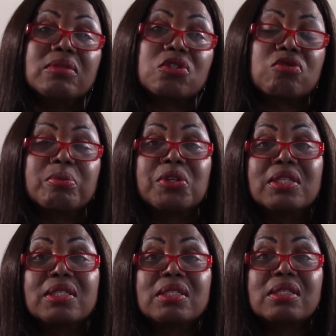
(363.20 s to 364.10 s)

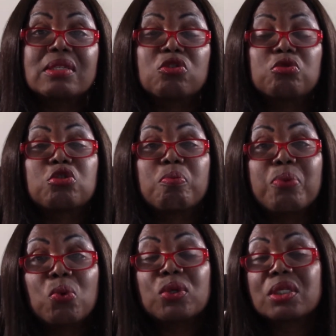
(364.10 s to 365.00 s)
scriptures to
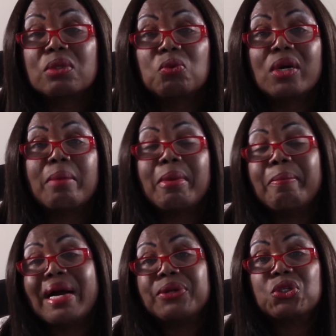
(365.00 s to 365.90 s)
support what I'm
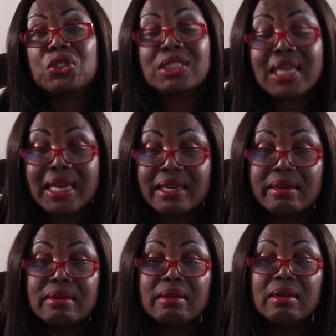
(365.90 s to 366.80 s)
about to say.
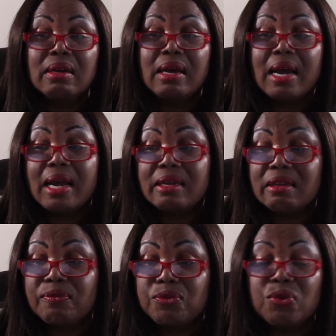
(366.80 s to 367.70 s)

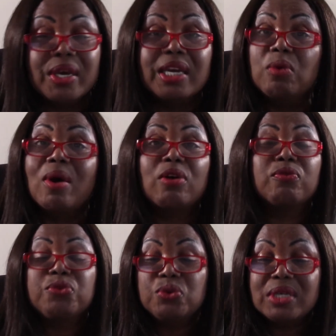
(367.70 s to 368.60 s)
If you, any one
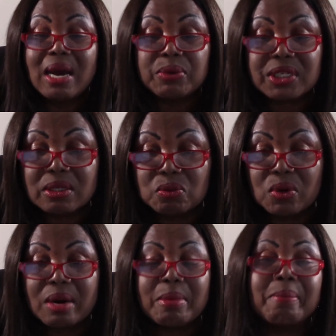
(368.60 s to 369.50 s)
of you doubting
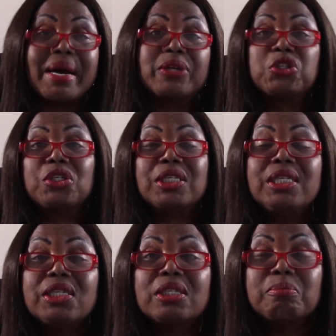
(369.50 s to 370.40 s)
what I'm about to
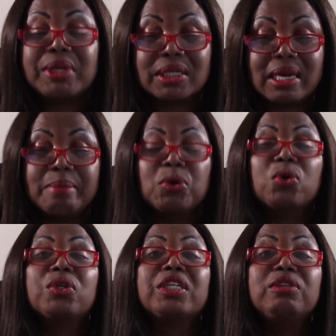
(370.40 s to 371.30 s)
teach, but I'm
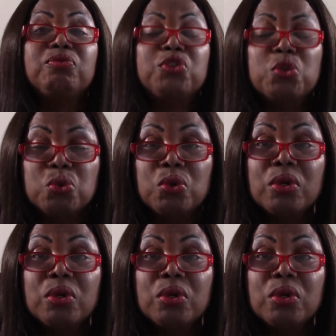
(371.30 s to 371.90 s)
going to give you